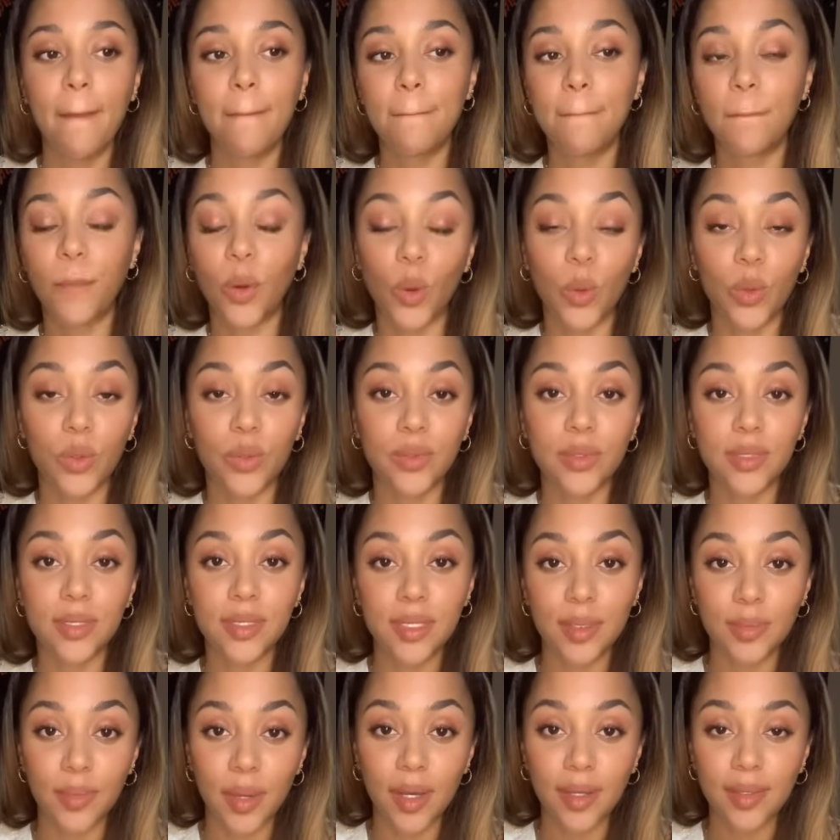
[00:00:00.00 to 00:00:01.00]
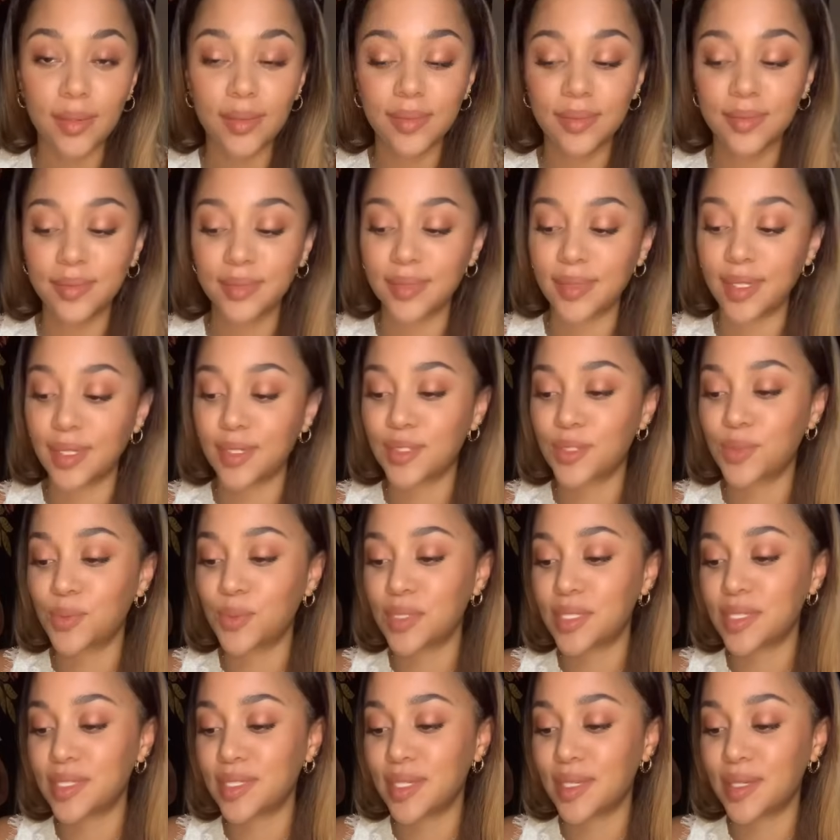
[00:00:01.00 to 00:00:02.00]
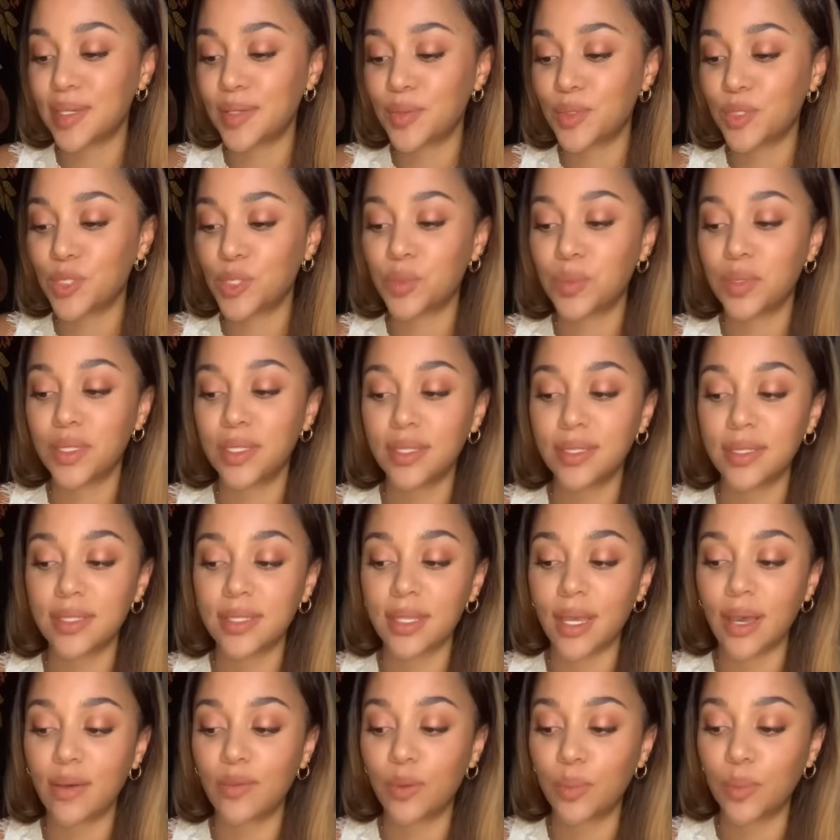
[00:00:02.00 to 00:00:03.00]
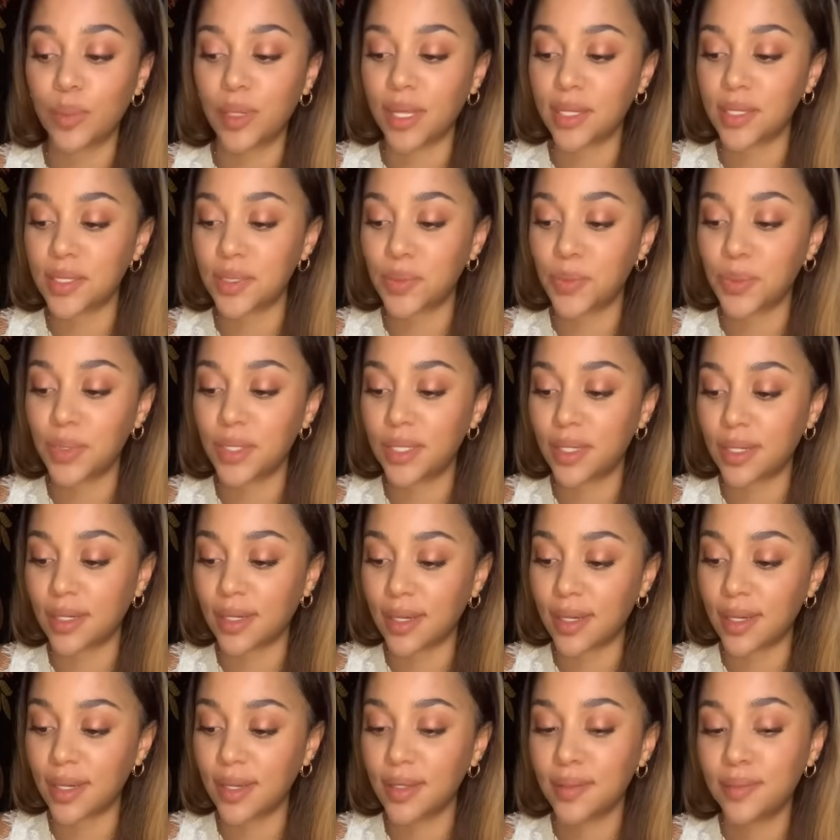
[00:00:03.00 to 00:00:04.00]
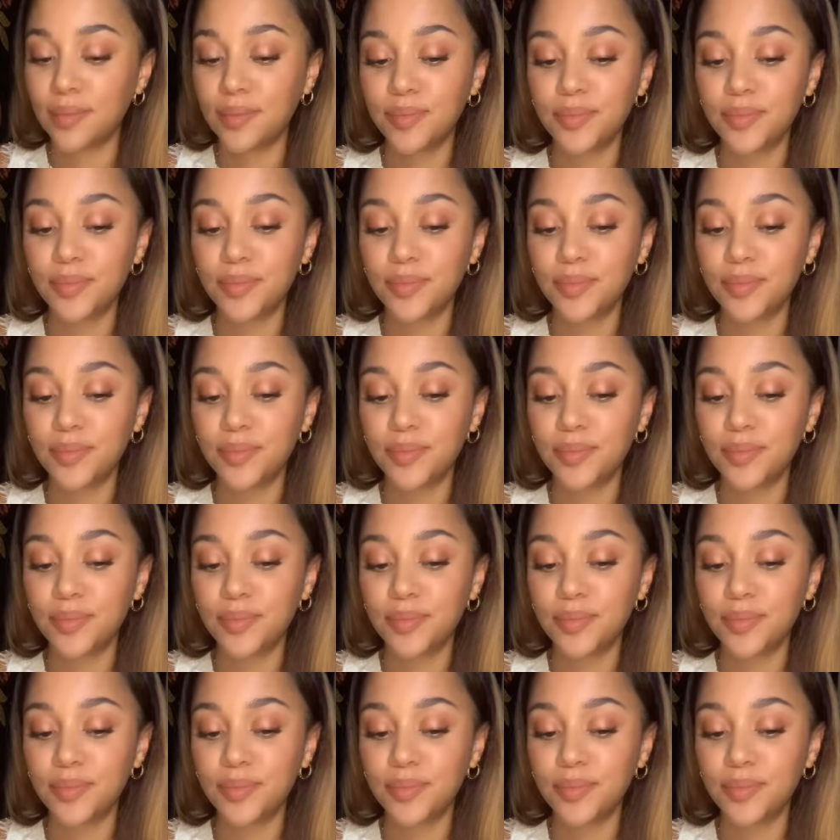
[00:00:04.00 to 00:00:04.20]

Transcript: Bong Simang, as we say, which means have a blessed week ahead.